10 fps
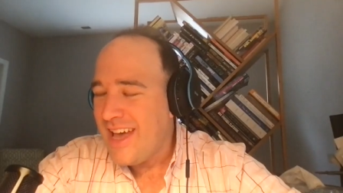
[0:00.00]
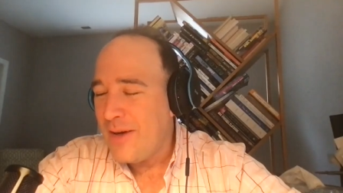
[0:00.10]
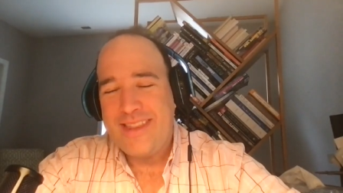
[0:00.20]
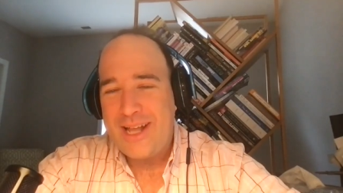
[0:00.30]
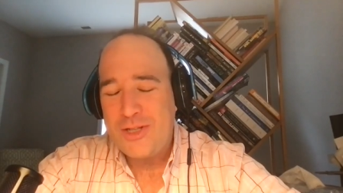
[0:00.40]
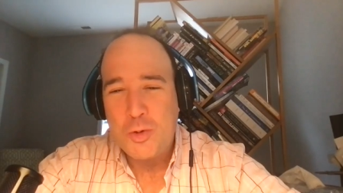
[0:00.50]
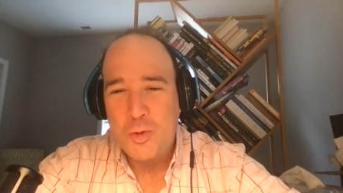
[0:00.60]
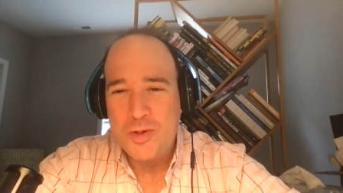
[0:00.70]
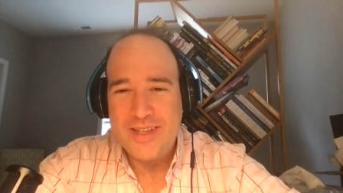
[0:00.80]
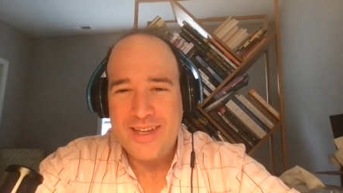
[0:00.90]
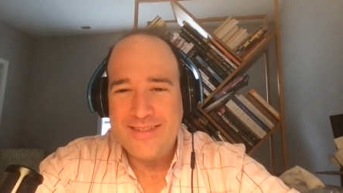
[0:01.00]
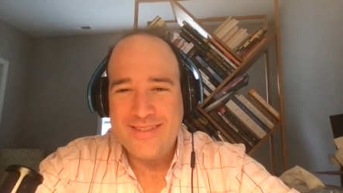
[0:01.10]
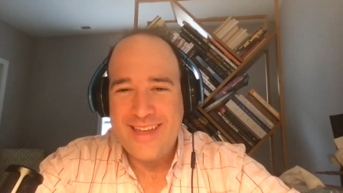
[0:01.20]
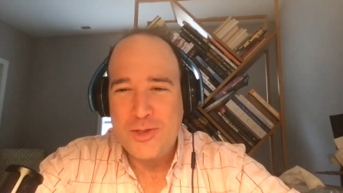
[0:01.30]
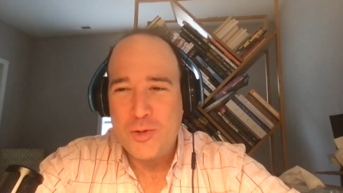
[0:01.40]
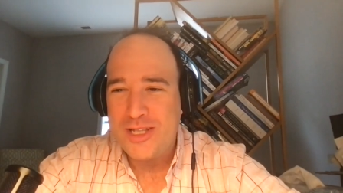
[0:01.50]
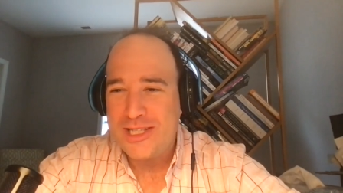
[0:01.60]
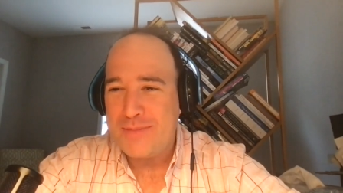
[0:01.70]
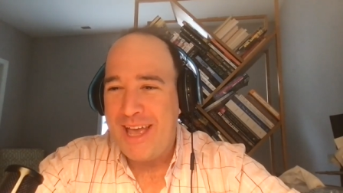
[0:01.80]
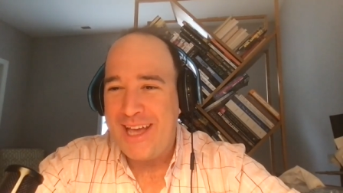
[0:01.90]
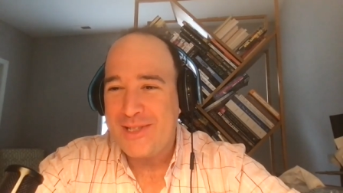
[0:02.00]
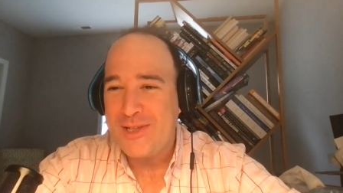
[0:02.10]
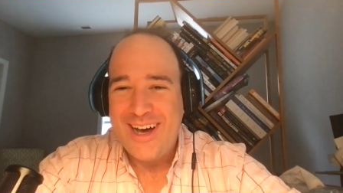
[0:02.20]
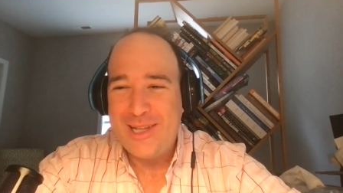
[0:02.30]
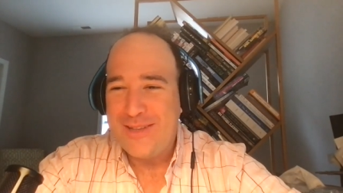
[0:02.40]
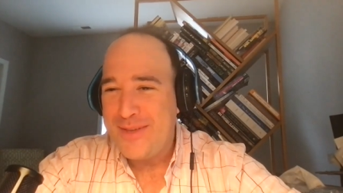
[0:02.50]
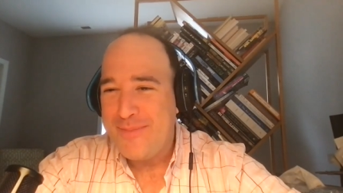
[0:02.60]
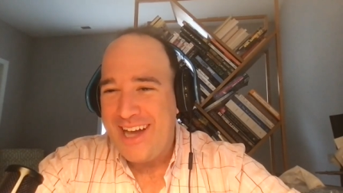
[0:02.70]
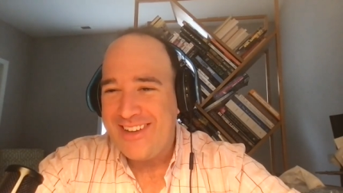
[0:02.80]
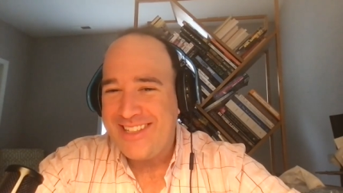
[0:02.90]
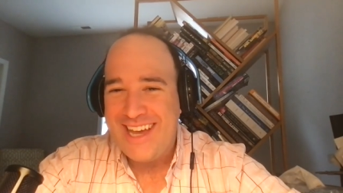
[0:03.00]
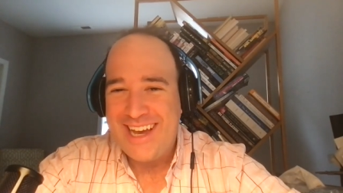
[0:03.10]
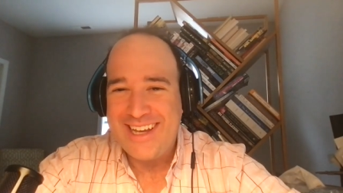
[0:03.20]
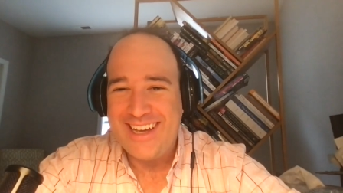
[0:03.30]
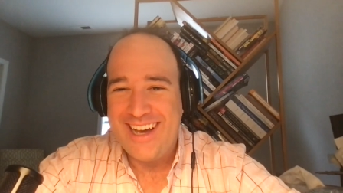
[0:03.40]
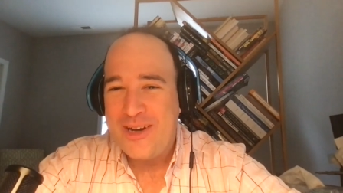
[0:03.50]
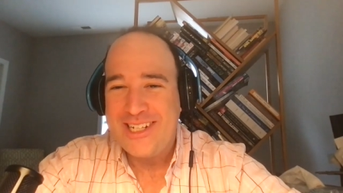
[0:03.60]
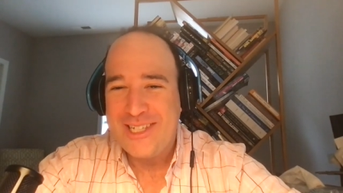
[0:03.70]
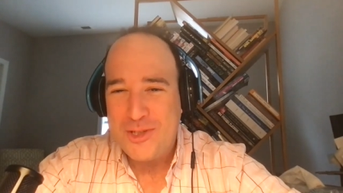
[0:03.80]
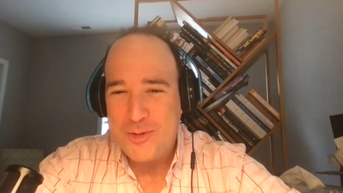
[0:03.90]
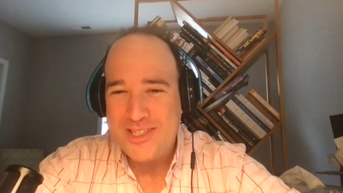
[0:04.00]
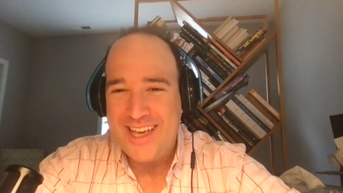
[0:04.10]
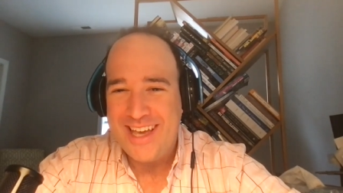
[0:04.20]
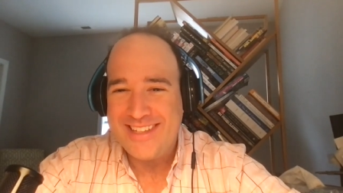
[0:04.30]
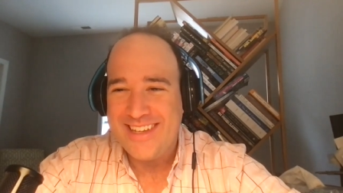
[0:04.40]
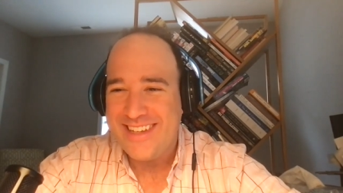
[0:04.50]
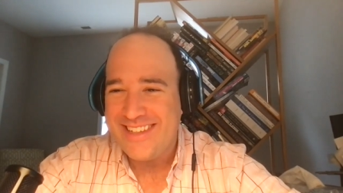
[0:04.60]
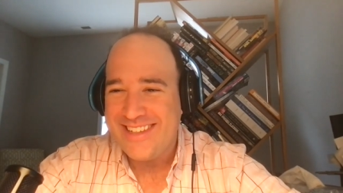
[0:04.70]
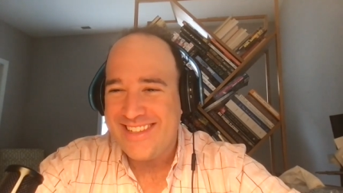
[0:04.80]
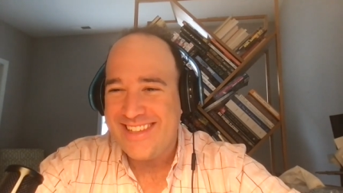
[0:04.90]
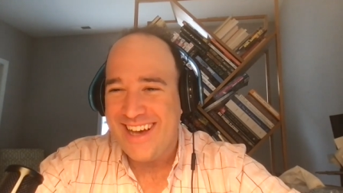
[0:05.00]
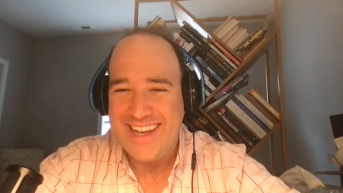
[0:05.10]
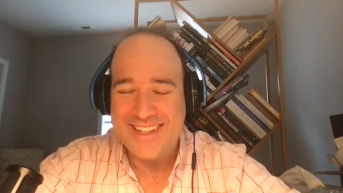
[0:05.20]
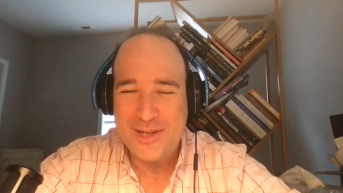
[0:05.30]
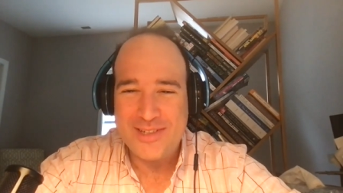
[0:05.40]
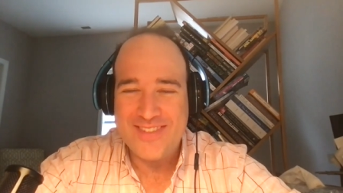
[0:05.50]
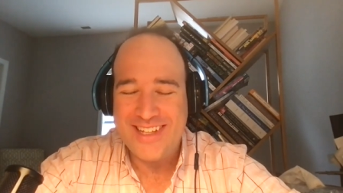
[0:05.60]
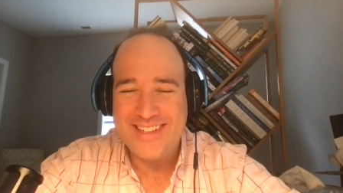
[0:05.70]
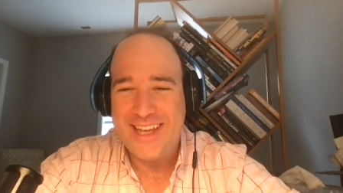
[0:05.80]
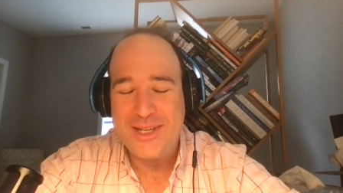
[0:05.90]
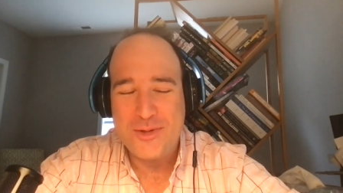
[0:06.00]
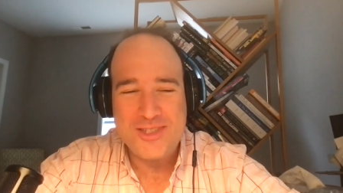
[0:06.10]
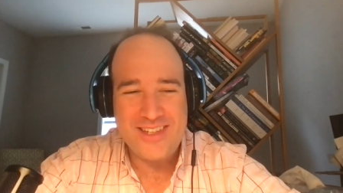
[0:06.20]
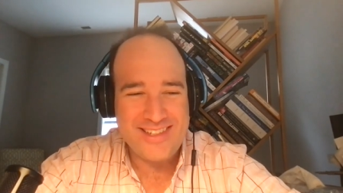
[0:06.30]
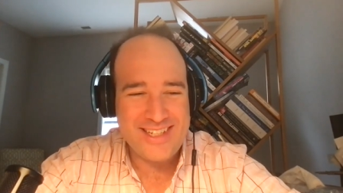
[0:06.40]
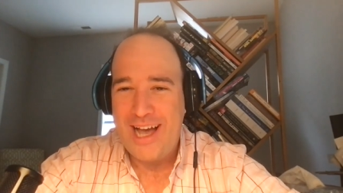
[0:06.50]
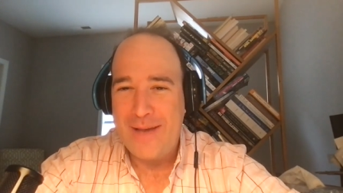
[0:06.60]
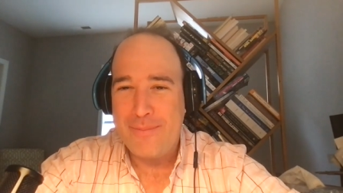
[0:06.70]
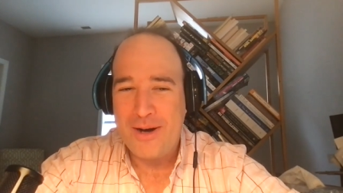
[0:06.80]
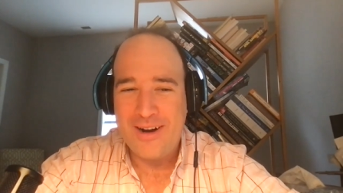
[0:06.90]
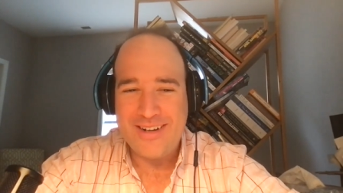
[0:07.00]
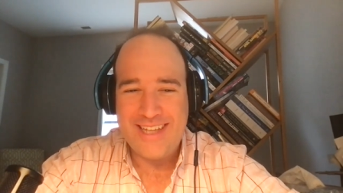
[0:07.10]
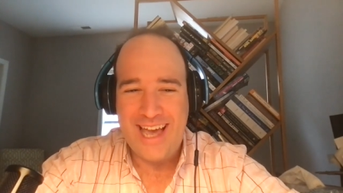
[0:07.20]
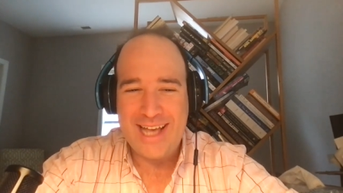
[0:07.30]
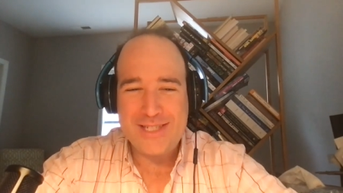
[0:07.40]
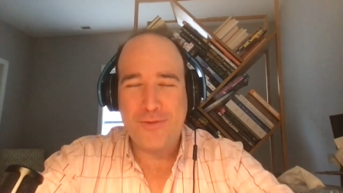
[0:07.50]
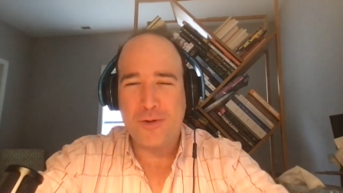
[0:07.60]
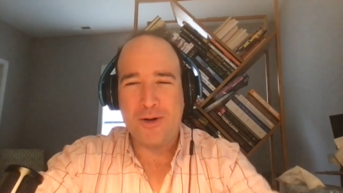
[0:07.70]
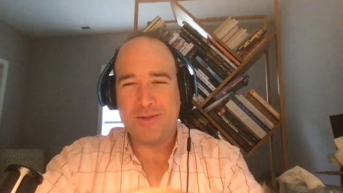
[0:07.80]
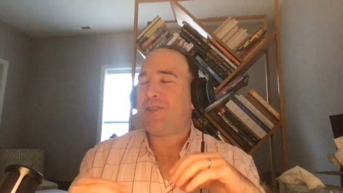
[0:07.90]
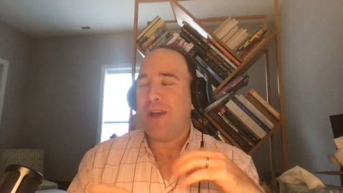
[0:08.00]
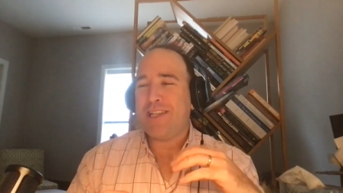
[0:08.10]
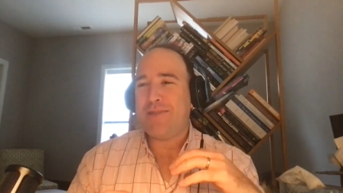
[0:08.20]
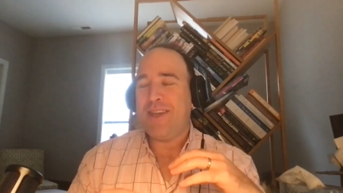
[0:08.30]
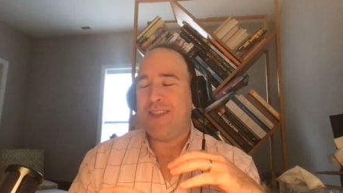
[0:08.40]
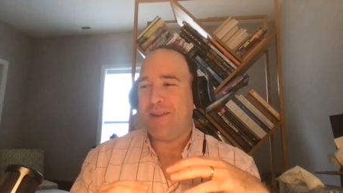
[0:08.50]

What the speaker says: Yeah, that tool that spans all of the biotech R&D use cases and all of the data uses, a high bar to ask for. It strikes me